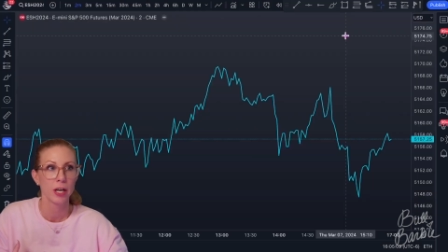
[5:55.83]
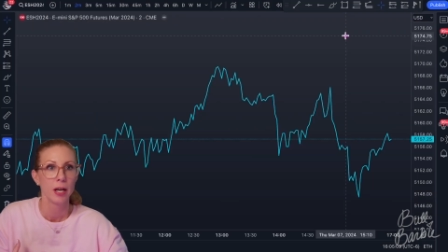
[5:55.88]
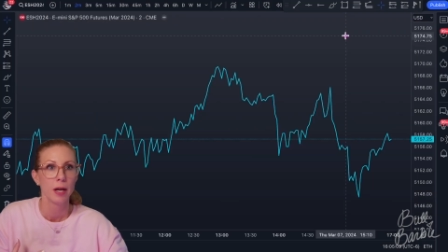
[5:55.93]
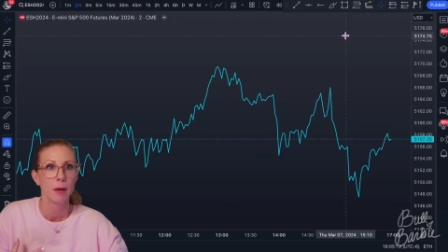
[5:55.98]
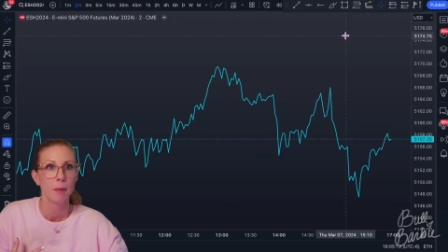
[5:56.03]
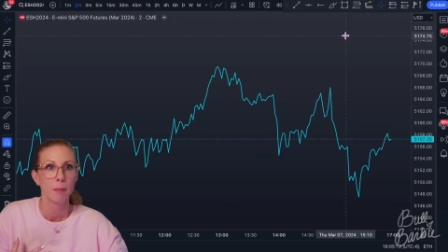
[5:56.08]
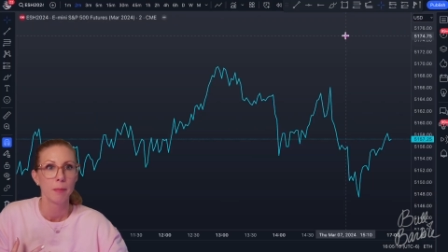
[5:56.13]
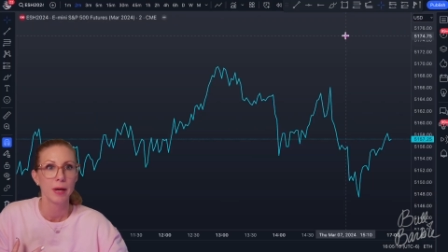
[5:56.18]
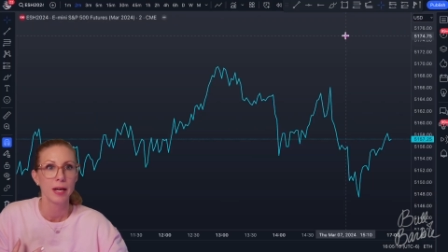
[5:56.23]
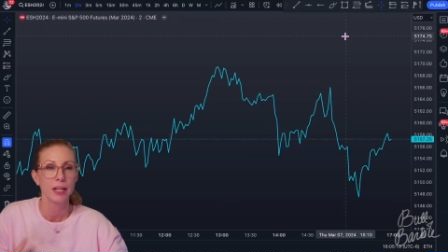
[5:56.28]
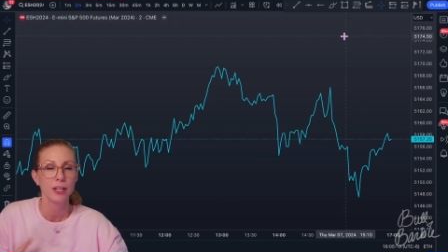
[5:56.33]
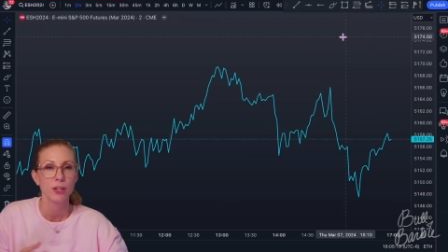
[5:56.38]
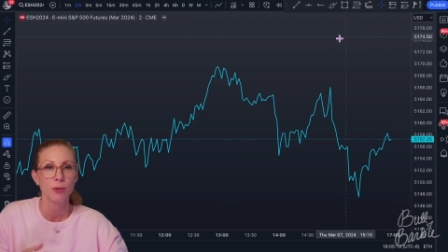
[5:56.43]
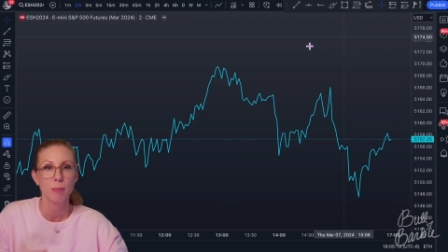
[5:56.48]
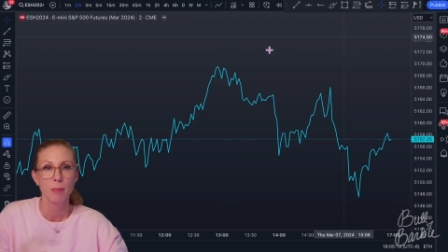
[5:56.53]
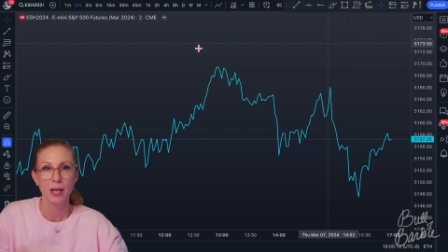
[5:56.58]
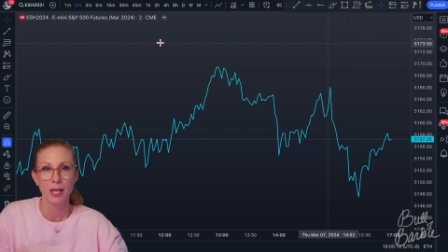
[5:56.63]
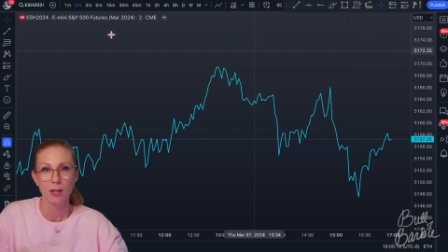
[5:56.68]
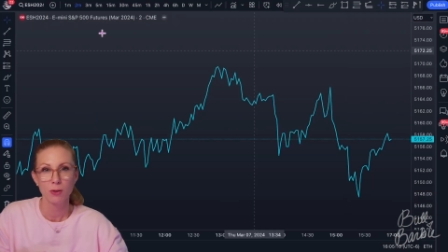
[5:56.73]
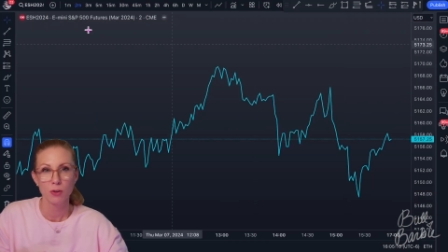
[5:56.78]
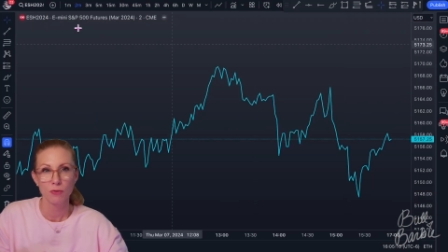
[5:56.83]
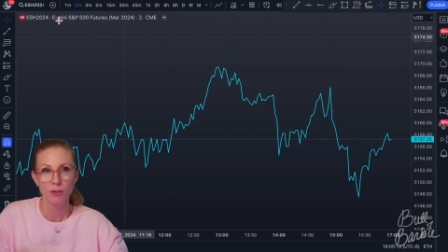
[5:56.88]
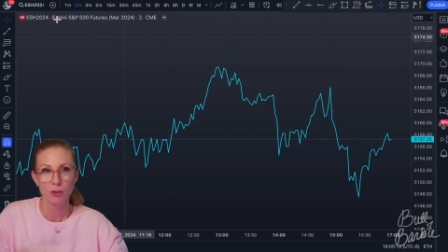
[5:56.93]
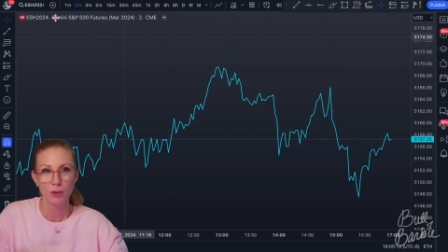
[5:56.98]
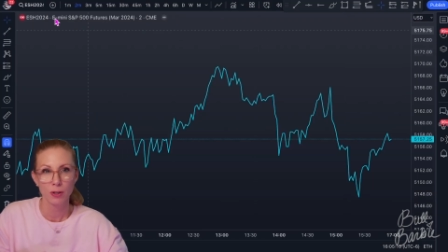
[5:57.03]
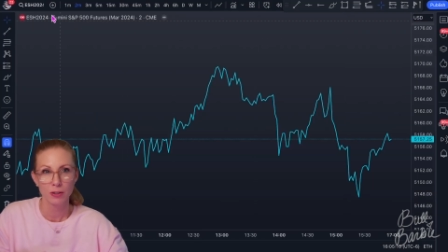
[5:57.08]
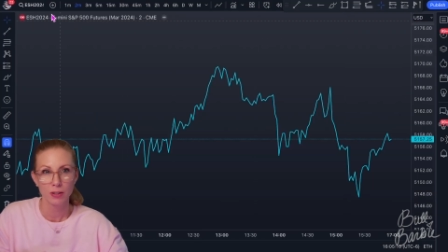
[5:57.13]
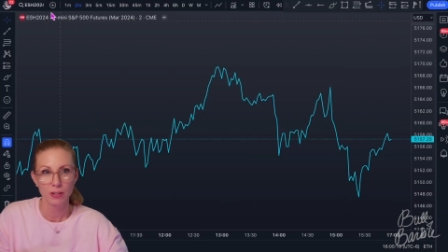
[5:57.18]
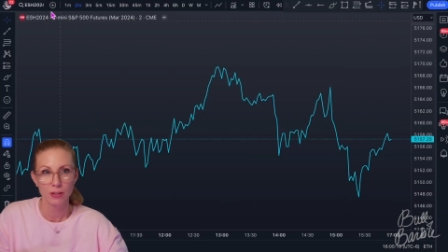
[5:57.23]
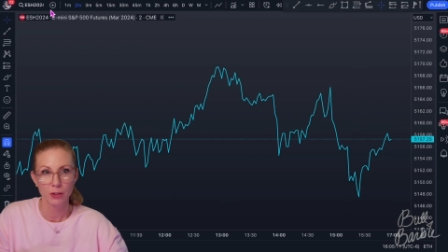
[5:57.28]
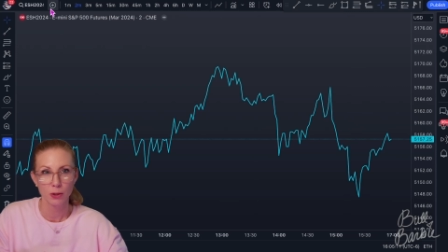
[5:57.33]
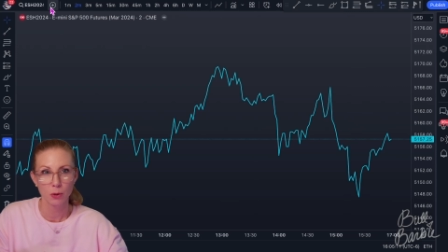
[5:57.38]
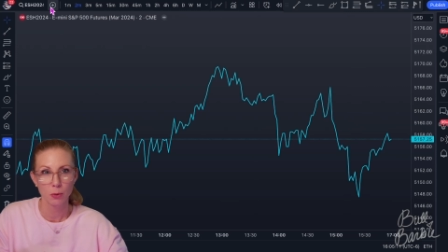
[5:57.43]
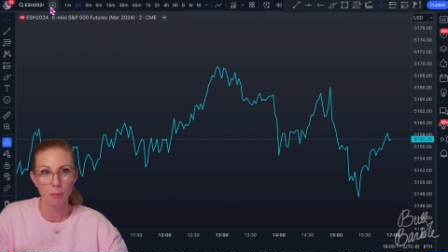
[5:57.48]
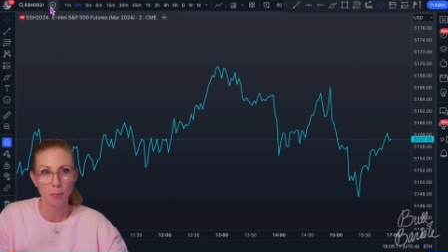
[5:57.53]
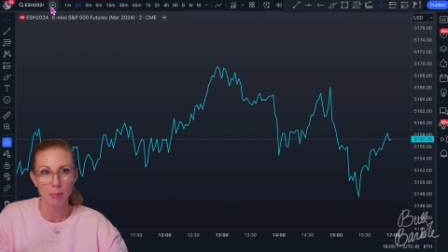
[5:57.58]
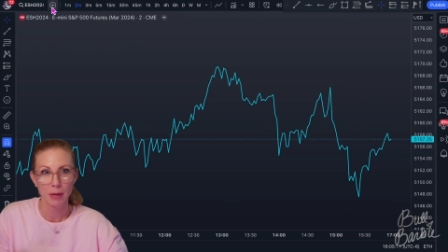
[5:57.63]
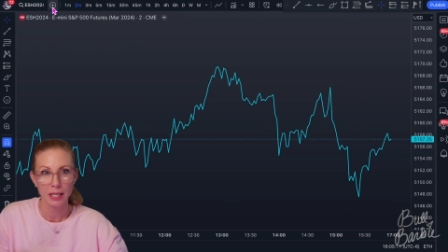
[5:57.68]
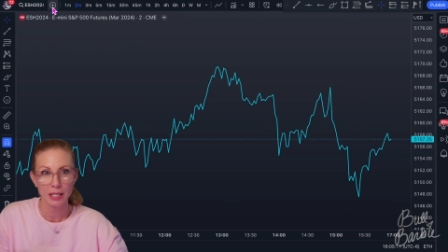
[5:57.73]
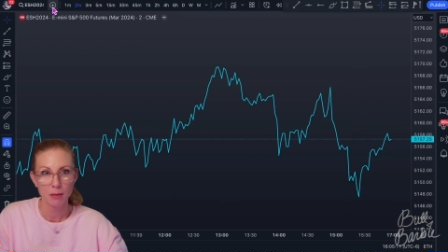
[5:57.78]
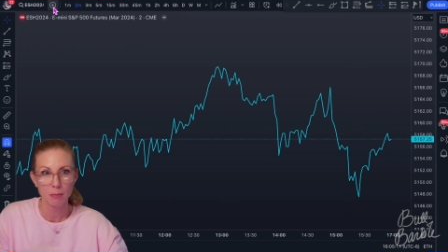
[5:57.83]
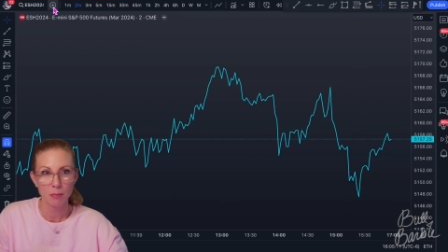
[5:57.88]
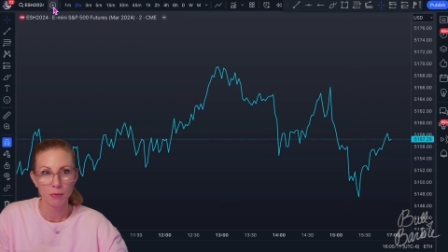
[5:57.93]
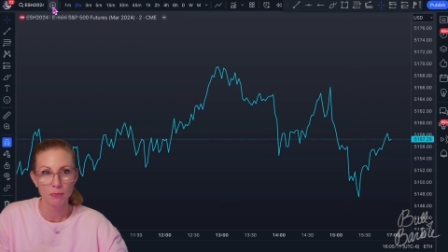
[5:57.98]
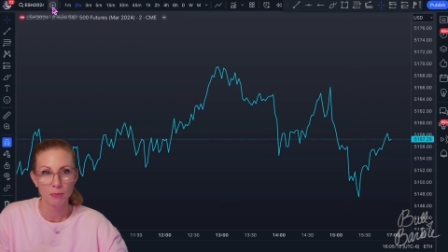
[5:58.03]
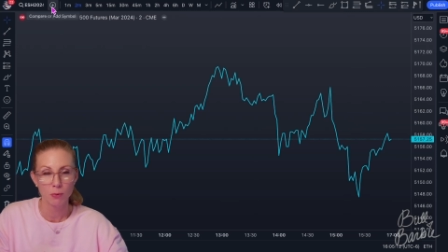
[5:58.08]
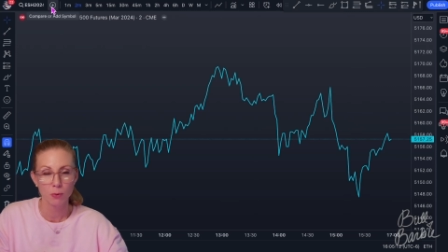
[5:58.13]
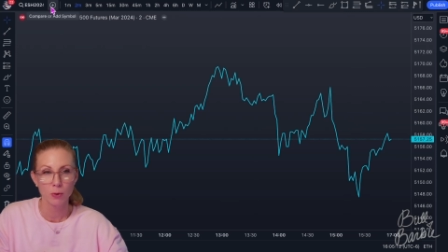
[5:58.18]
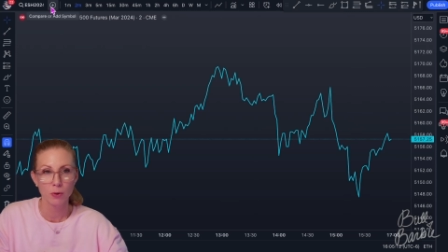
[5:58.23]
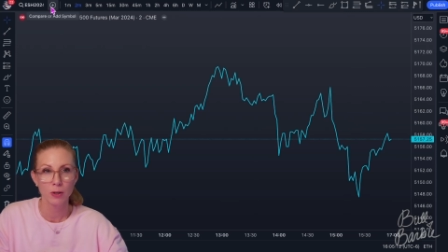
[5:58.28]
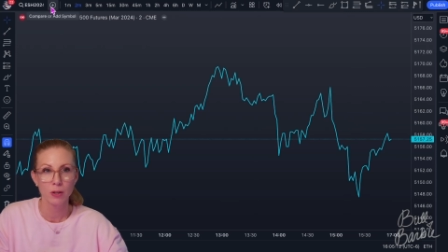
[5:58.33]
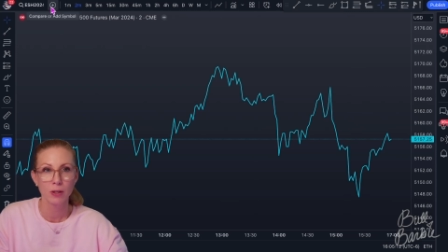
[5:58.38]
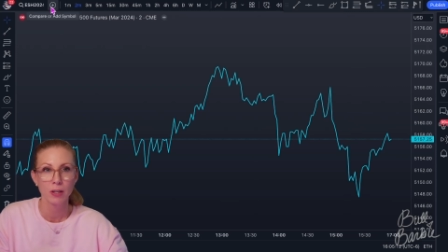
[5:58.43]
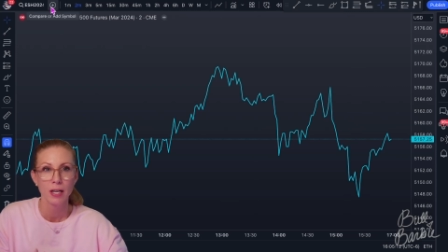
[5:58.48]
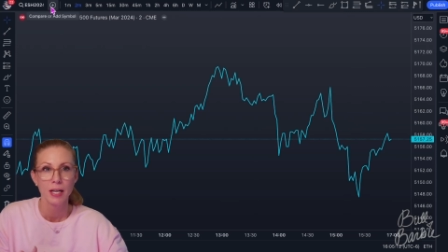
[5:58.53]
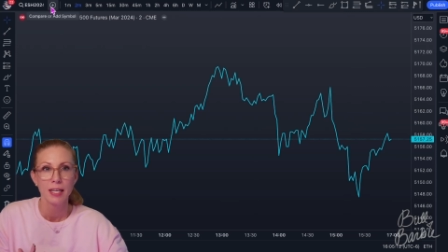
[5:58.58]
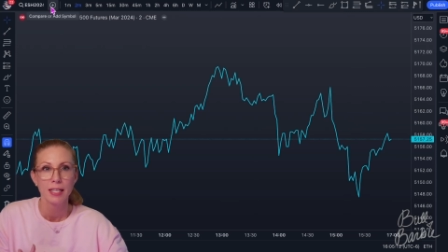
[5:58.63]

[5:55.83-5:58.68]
but you may have overlooked this little button before.